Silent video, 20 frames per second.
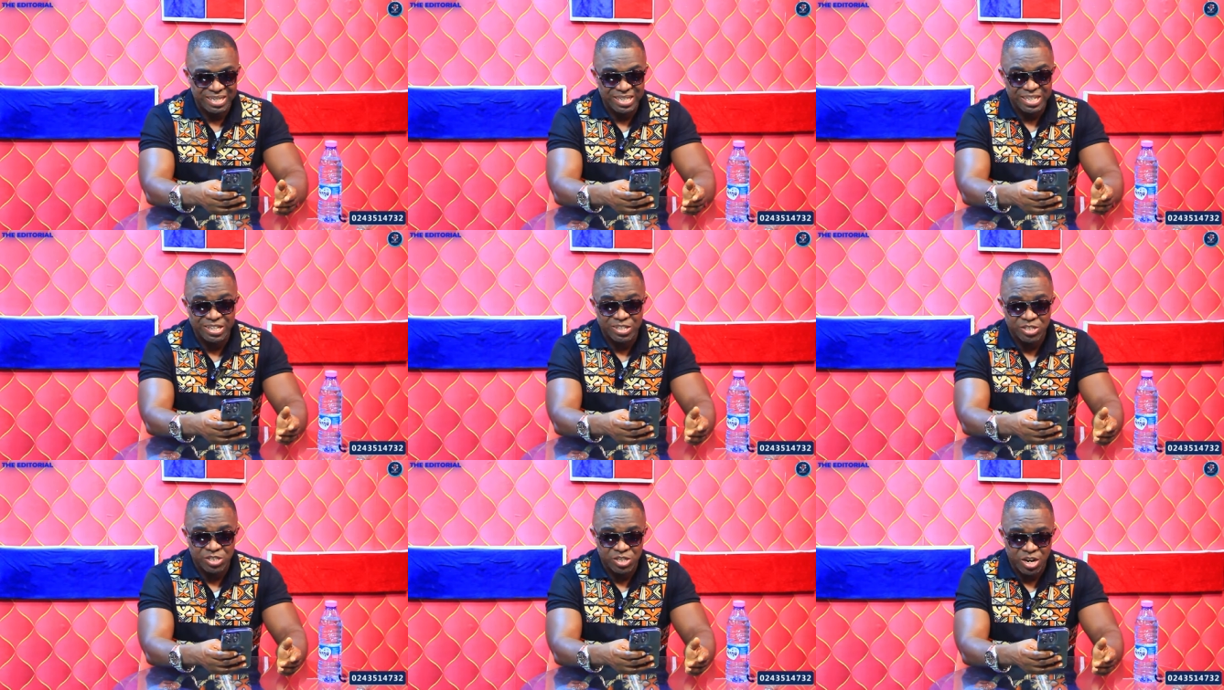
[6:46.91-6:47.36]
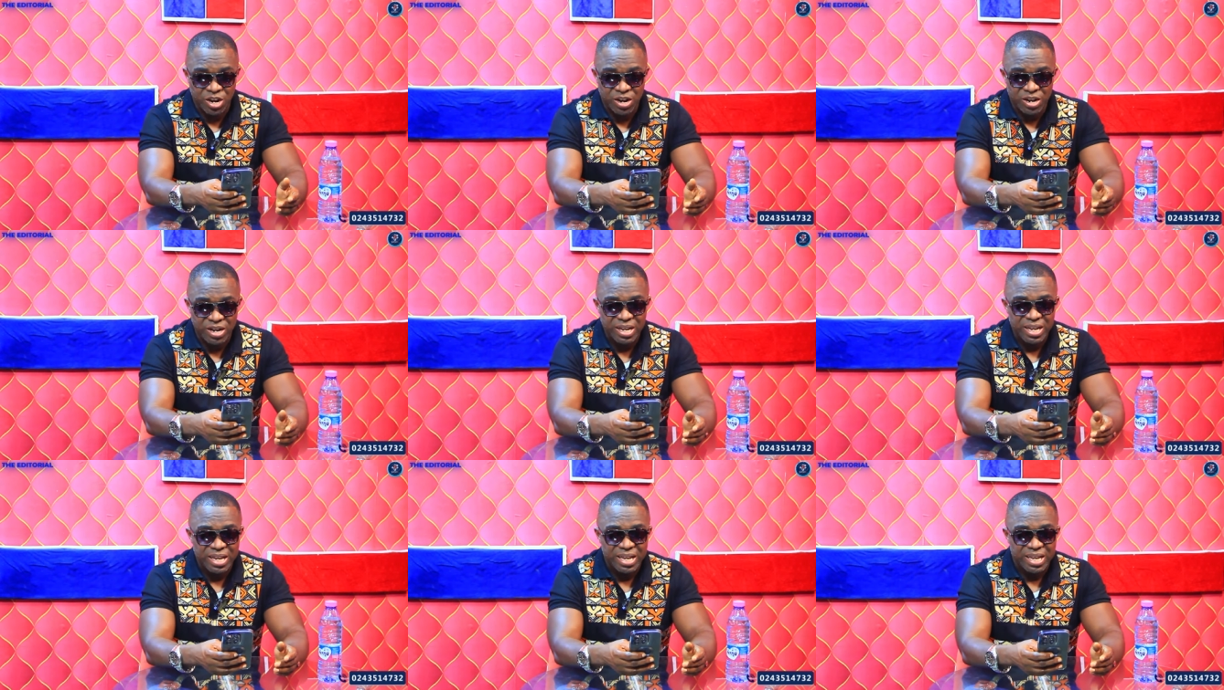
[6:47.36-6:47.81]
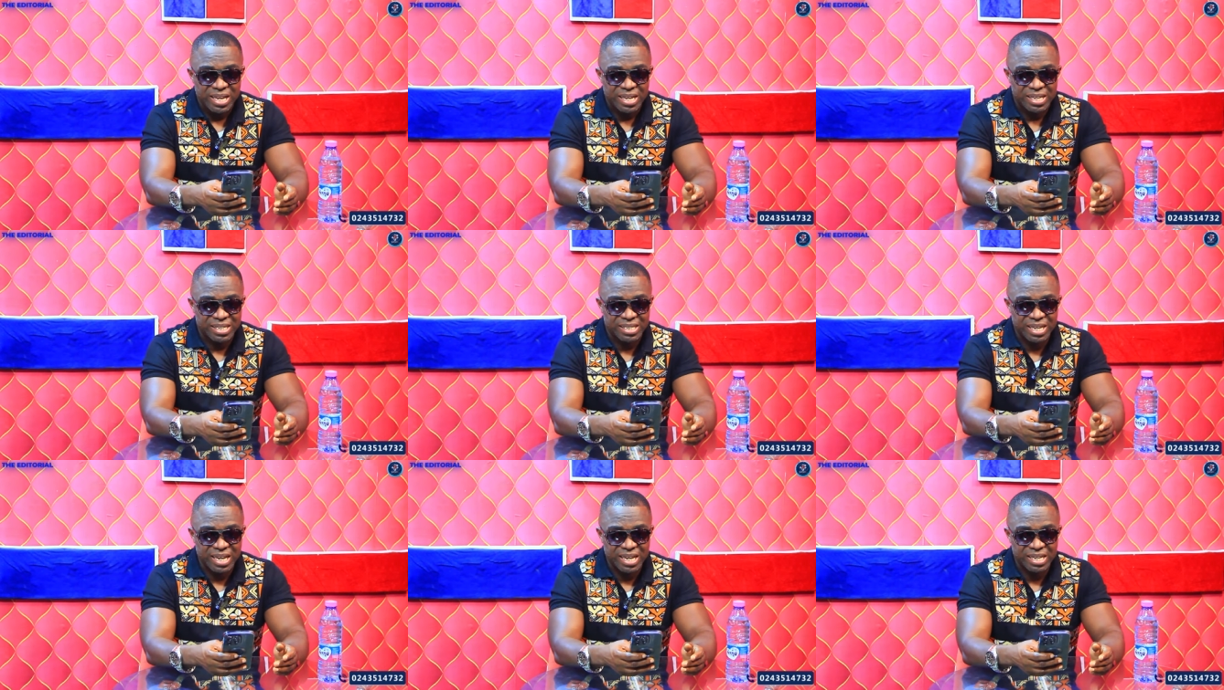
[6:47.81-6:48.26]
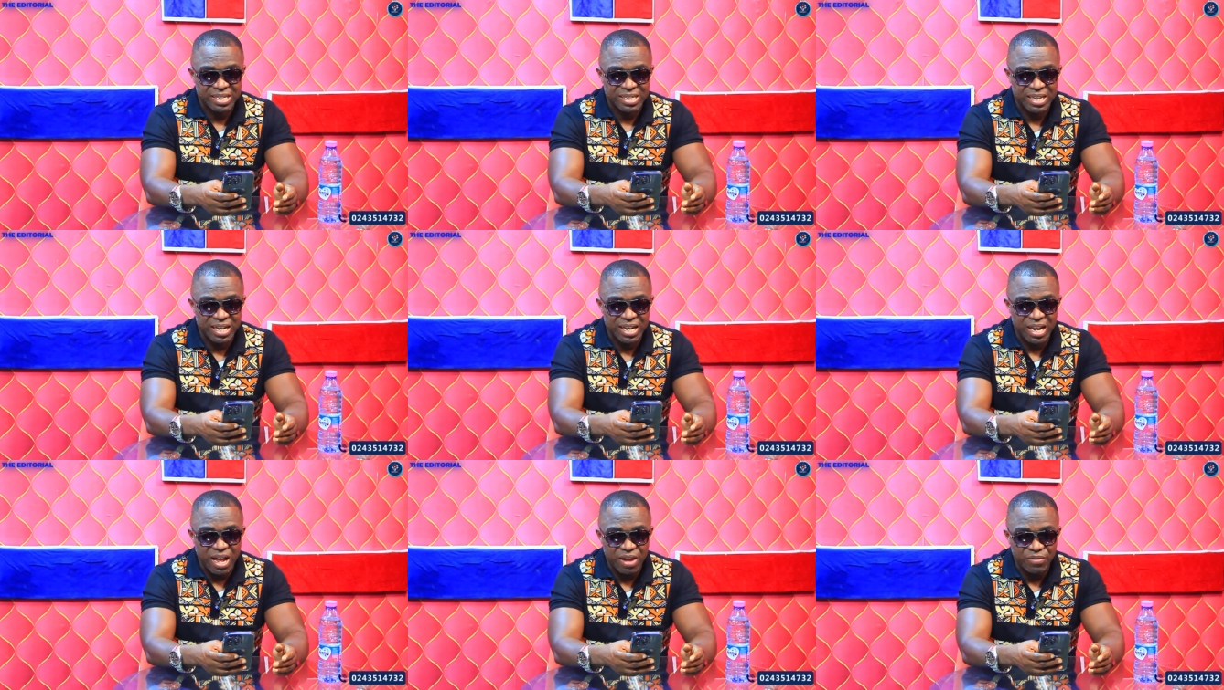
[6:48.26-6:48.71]
in a jar. He says,
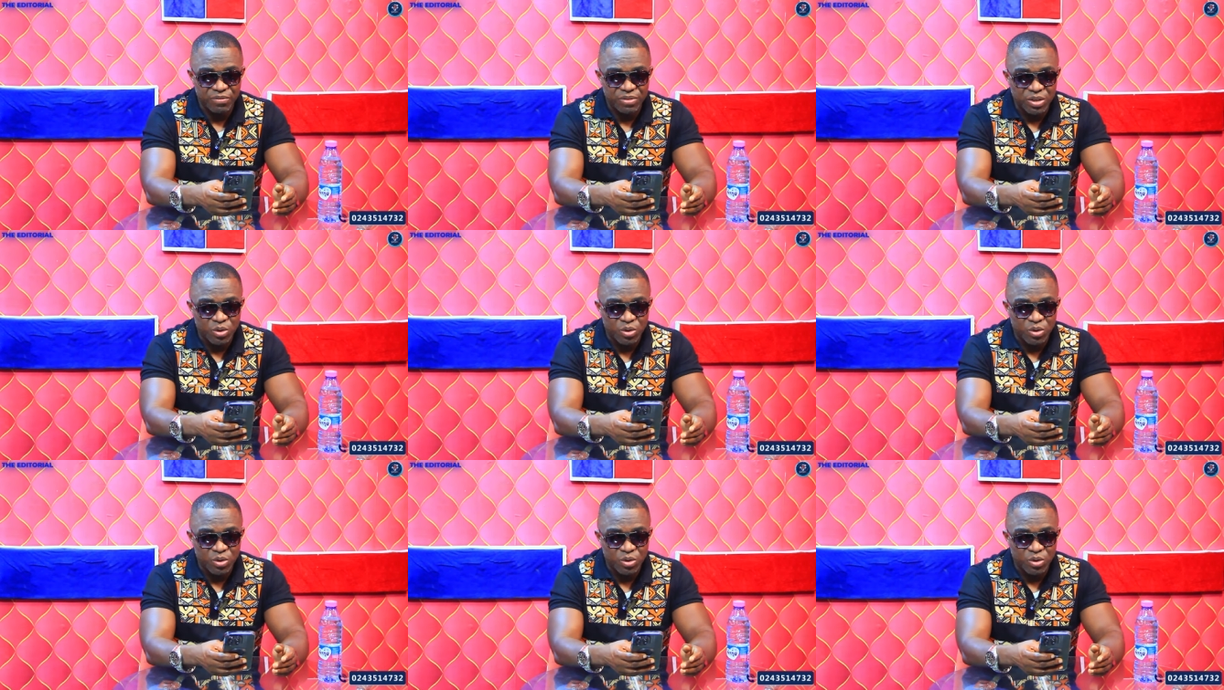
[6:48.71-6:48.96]
the love